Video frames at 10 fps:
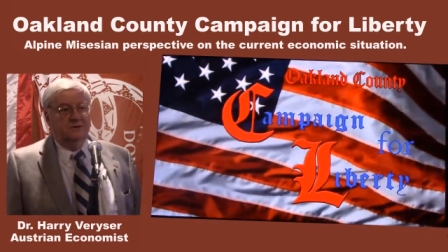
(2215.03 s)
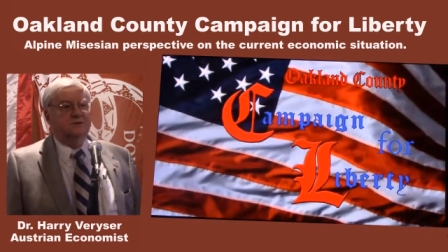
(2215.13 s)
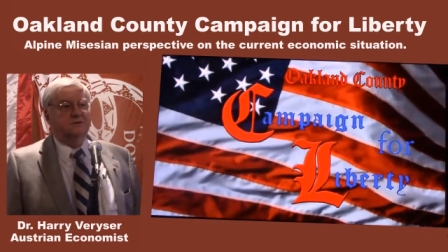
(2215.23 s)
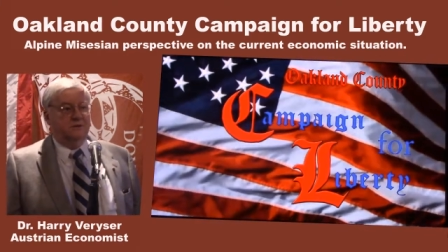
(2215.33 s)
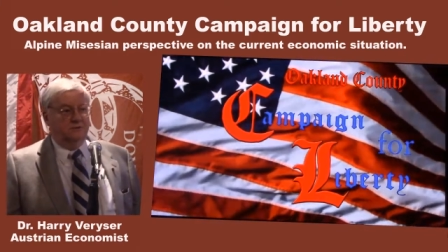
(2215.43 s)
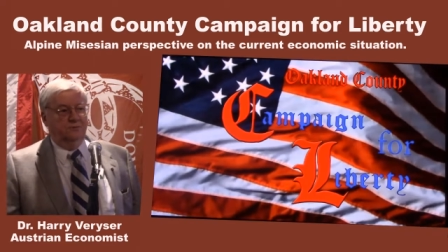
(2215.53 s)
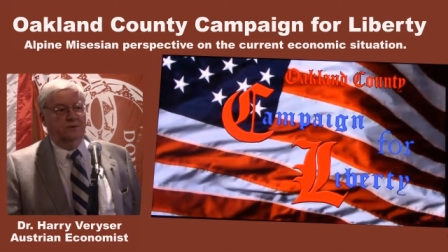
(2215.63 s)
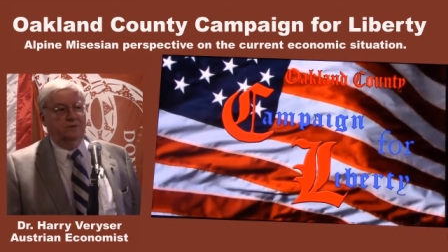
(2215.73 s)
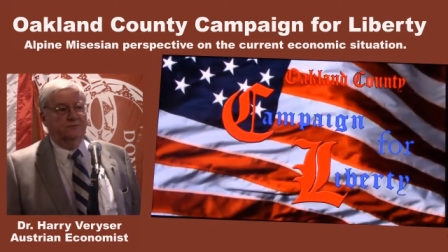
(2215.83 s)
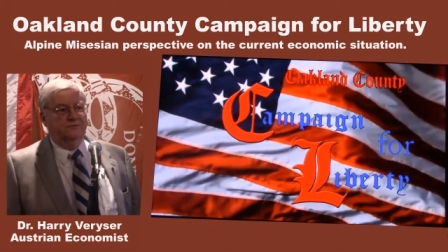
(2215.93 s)
That's another
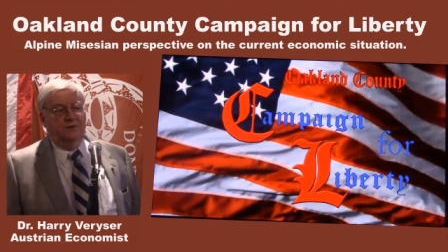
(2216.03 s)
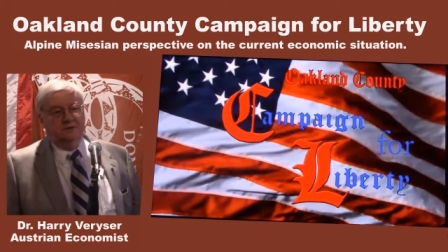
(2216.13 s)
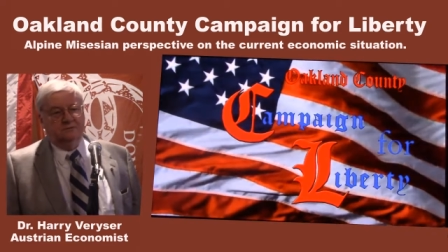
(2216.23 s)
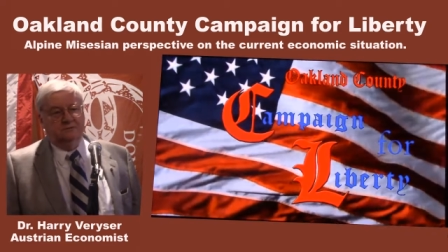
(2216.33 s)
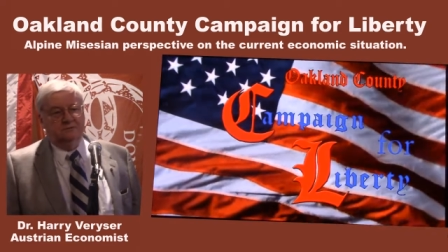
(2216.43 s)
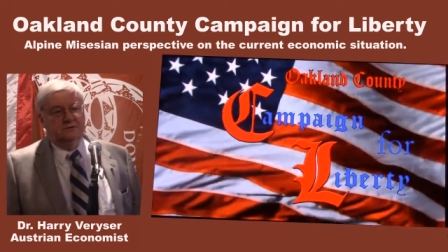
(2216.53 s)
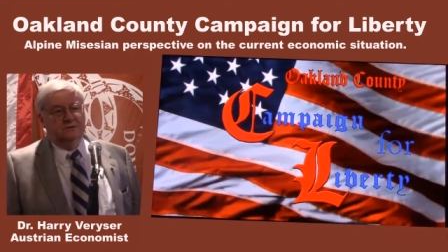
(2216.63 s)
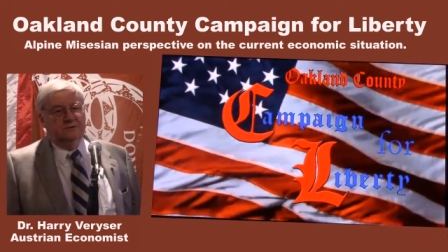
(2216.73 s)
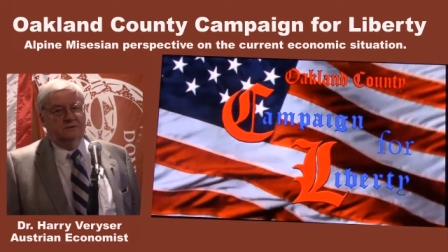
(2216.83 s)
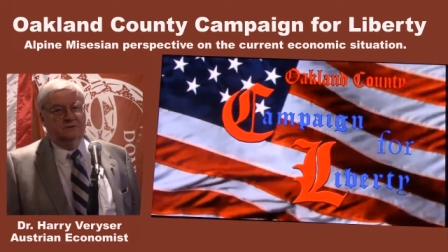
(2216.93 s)
way to default.
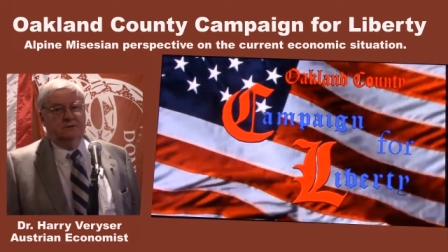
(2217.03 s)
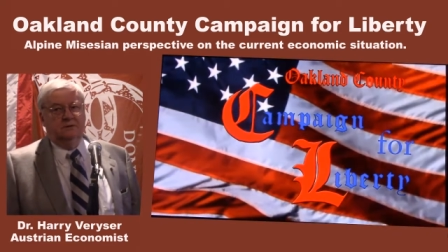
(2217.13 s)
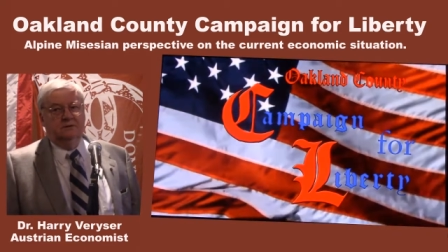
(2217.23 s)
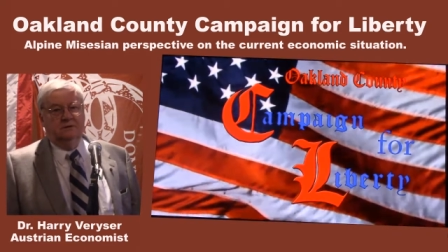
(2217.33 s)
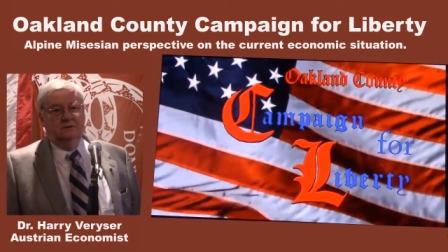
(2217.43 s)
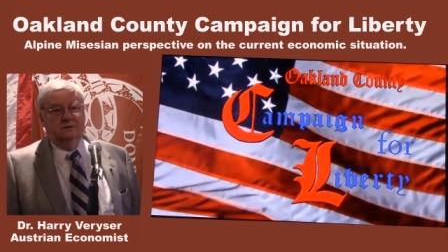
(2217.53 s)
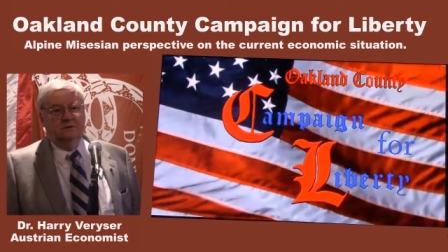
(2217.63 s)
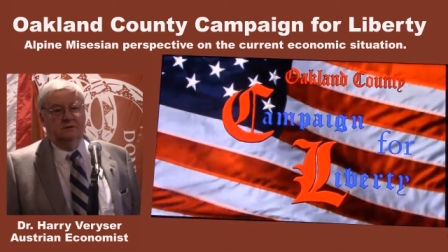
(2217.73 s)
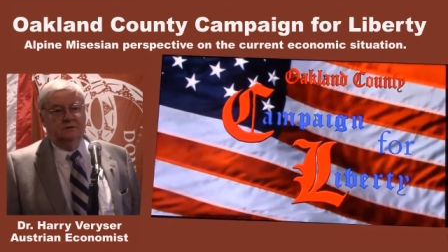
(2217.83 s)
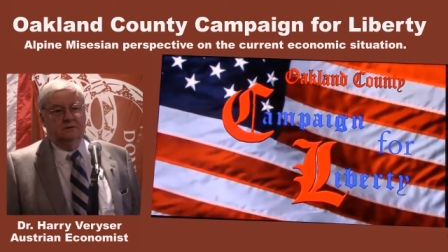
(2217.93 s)
Like a state like
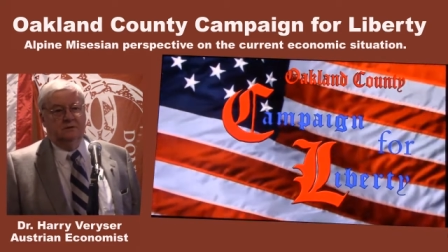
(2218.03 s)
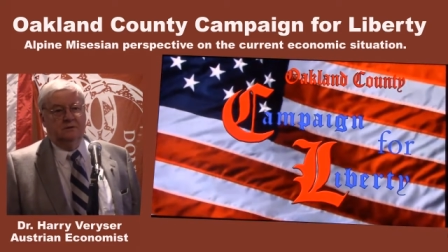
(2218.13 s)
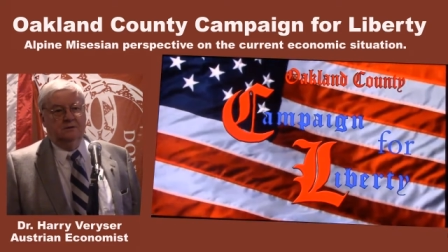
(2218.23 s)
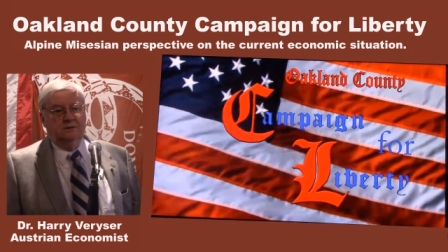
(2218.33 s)
Illinois,